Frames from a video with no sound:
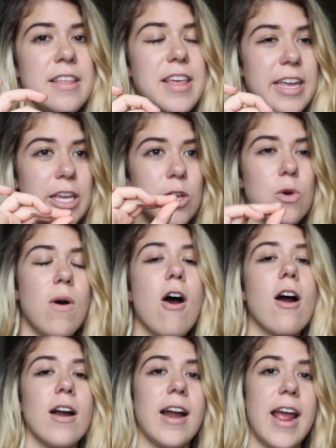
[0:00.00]
that you
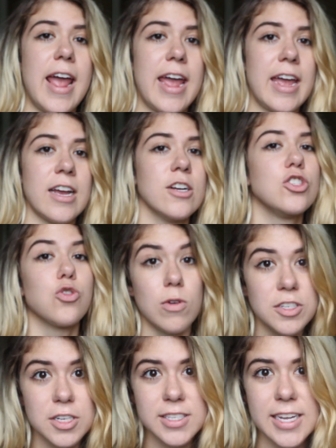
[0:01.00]
are a
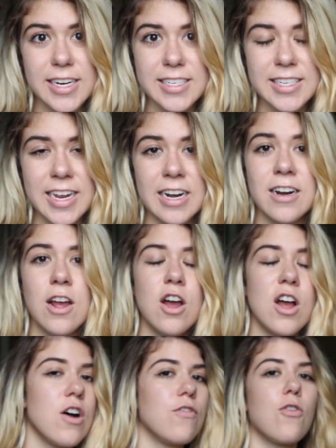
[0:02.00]
Georgia citizen
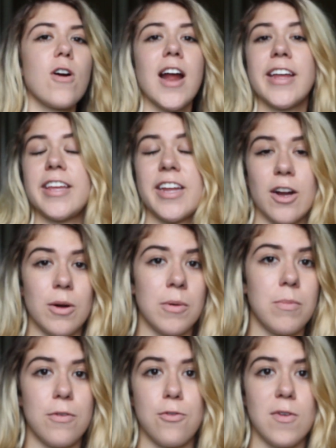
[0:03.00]
for a year
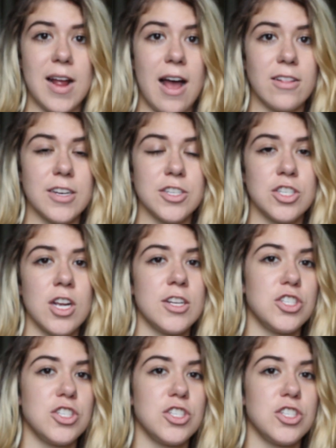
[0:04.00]
before college.